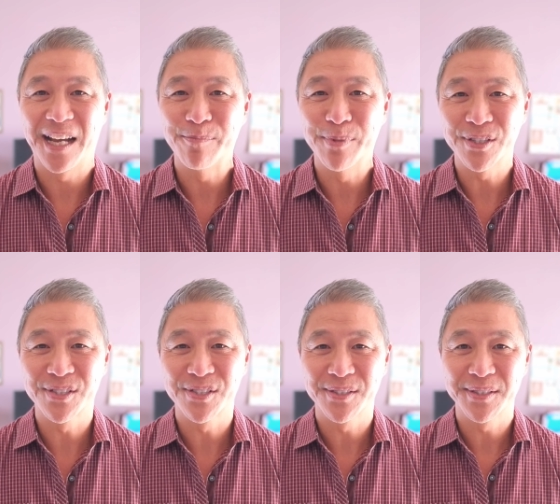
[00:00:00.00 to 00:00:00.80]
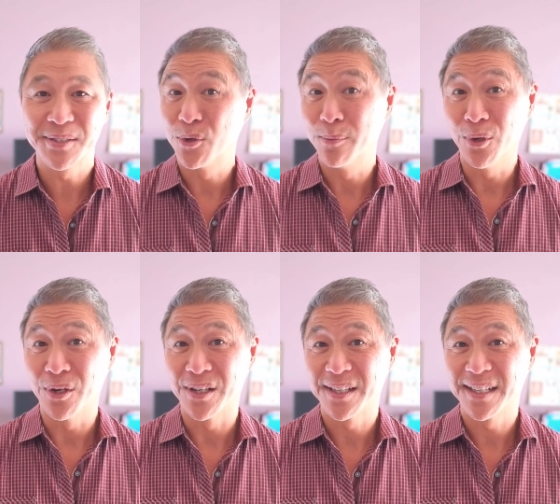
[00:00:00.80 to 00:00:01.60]
five books or
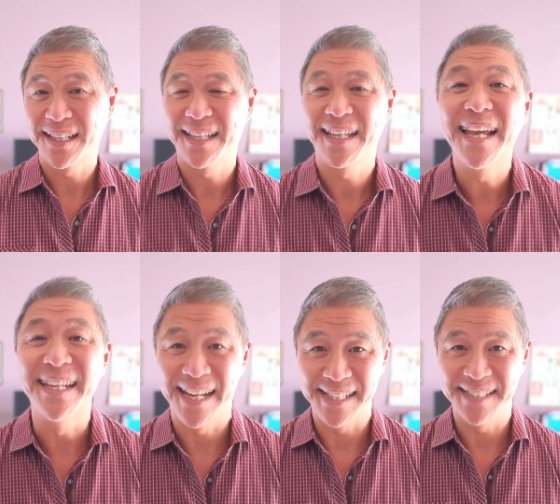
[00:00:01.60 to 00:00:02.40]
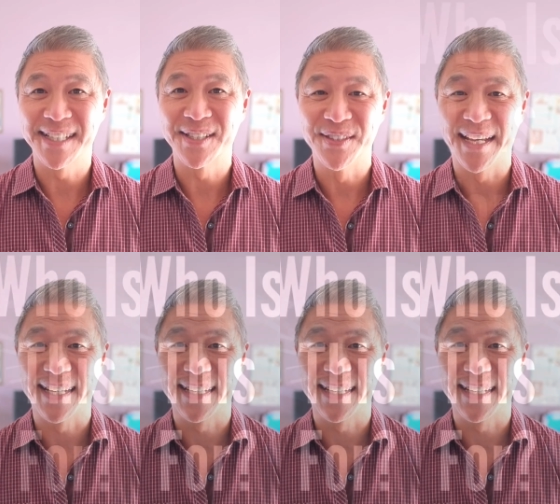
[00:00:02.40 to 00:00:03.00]
more in any single